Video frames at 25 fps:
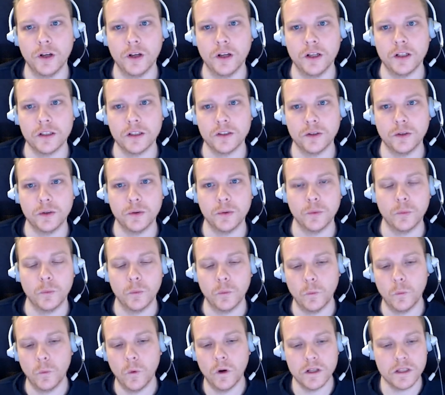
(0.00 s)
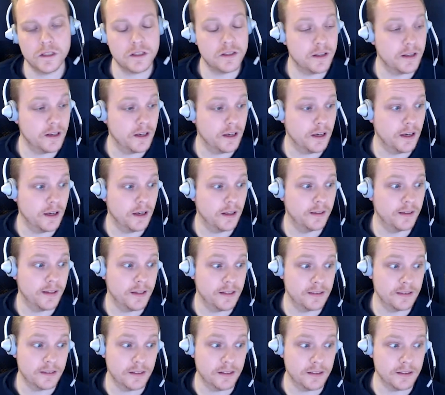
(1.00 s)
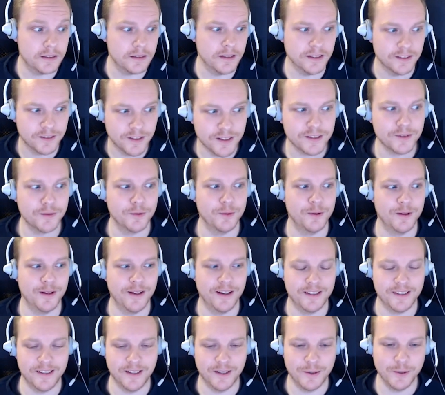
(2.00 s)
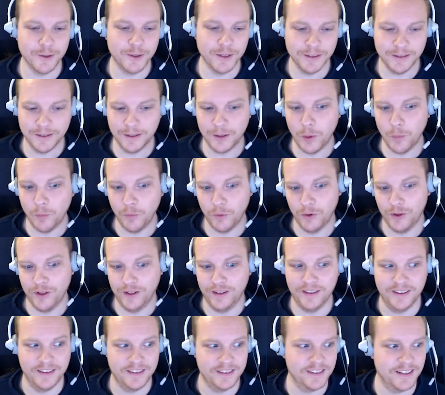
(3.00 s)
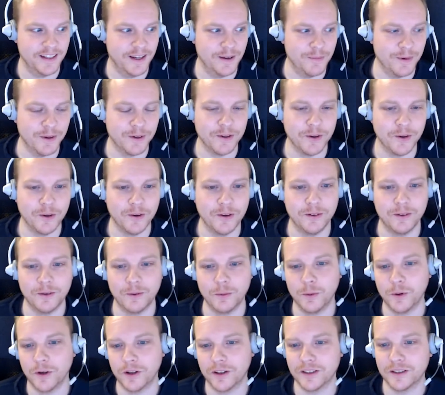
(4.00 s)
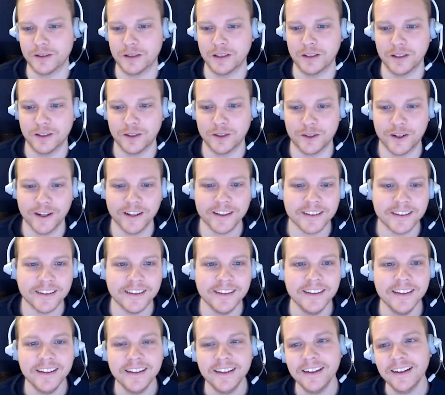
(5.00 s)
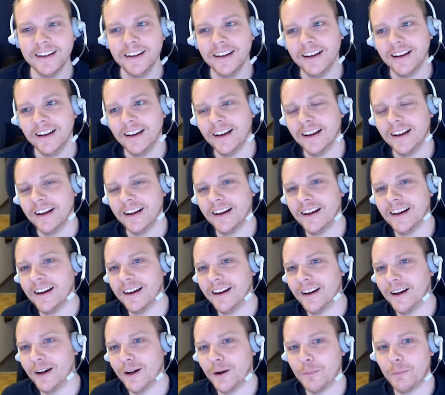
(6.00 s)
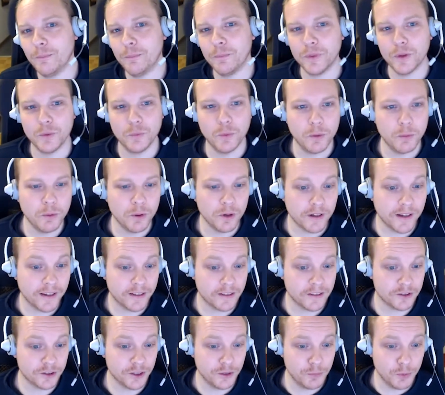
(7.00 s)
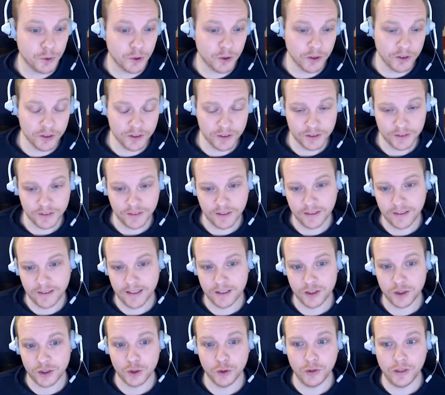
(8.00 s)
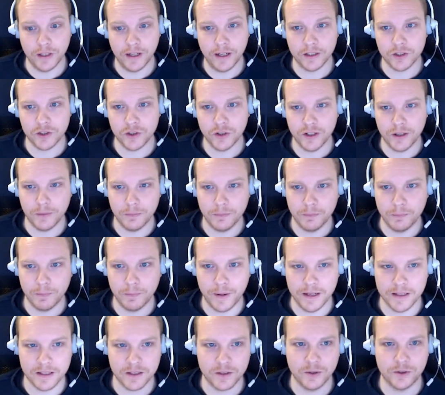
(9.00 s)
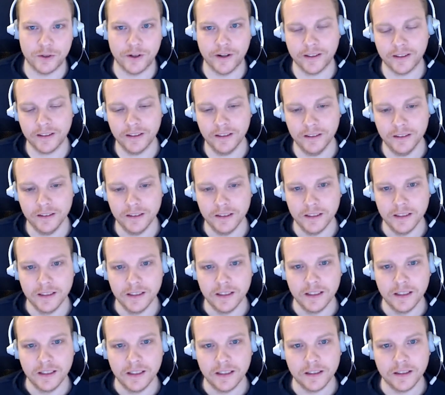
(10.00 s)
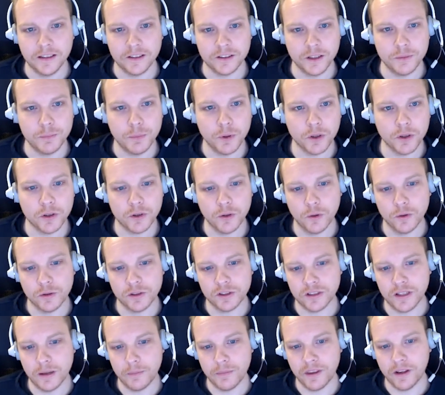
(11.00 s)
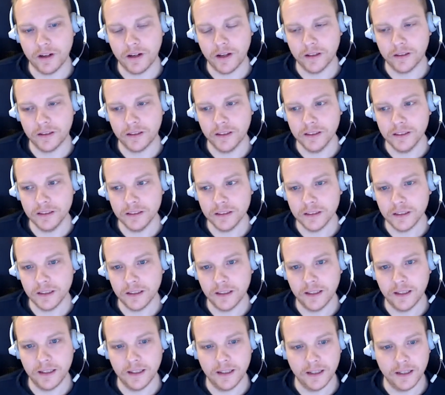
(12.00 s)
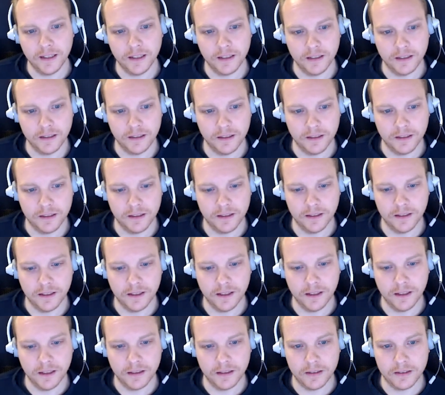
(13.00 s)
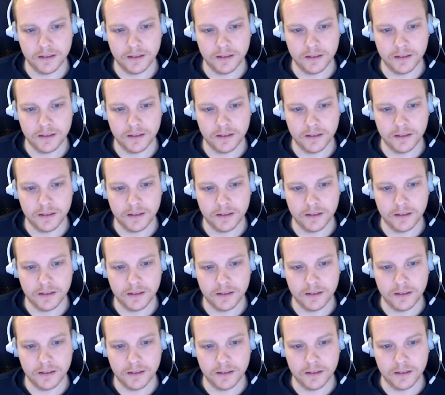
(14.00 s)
so once the test is successfully executed, hopefully this time it works correctly, we will get a report. The test should actually pass correctly. The report looks something like this, and it